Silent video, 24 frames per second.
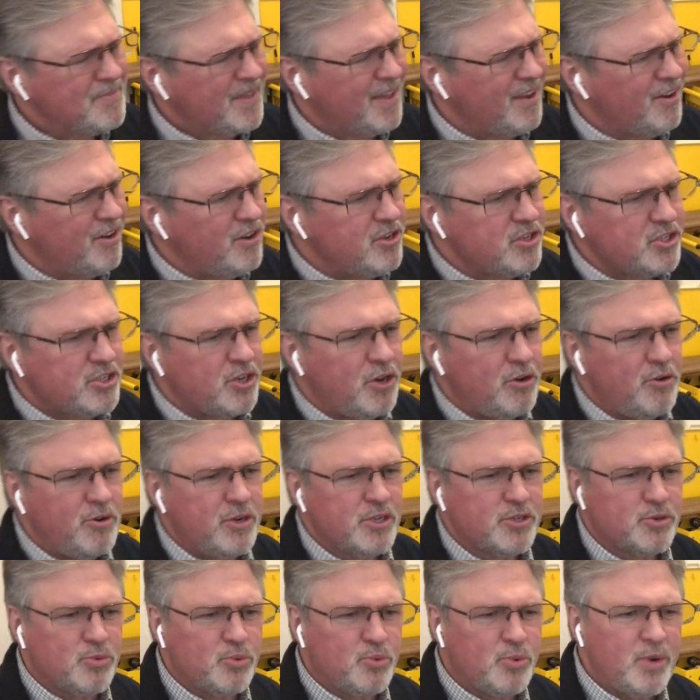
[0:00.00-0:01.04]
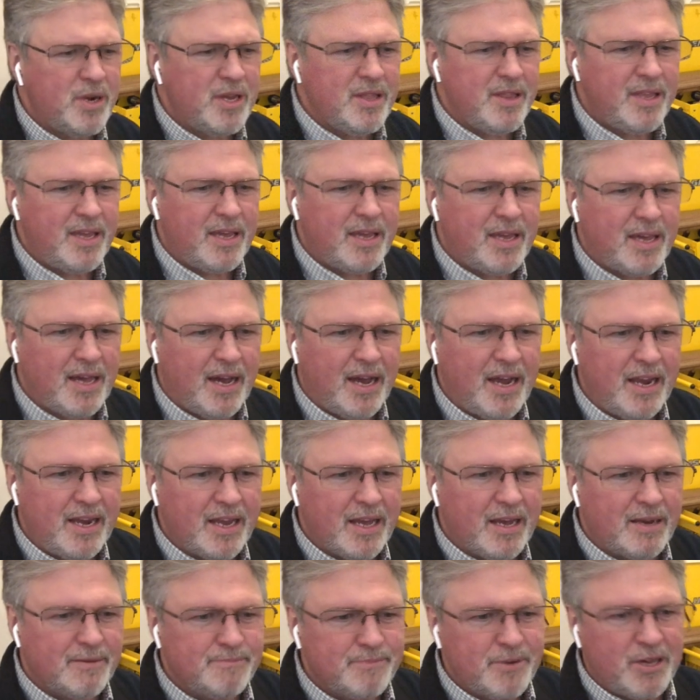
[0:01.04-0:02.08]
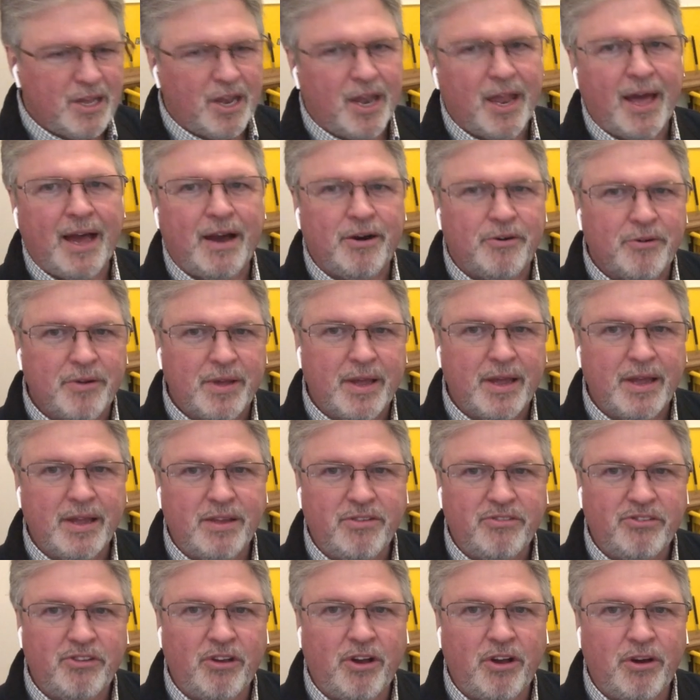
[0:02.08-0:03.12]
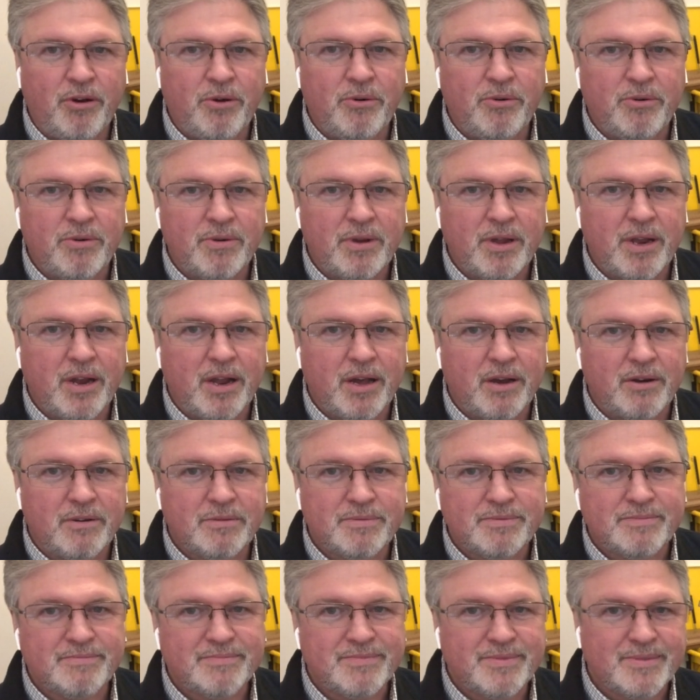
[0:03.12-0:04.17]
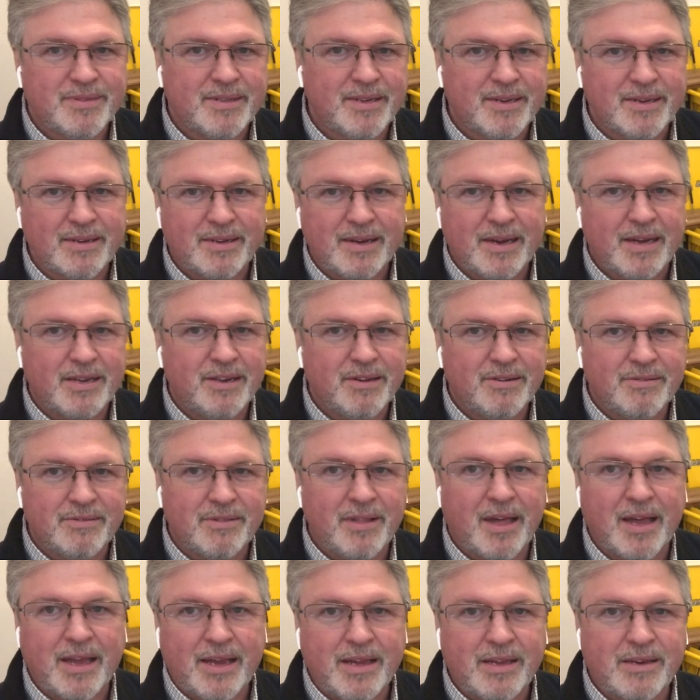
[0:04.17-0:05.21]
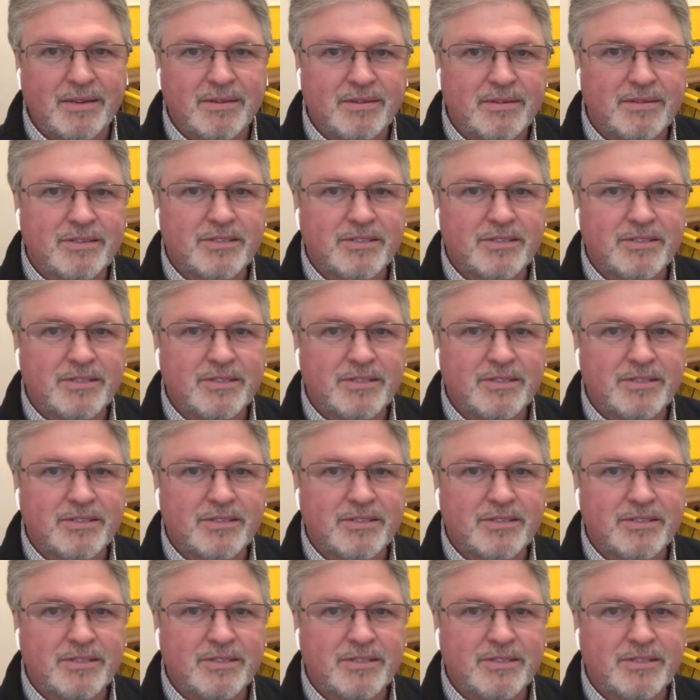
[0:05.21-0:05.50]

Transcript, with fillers: It also is really kind of cloudy. So, you know, the, I don't like it,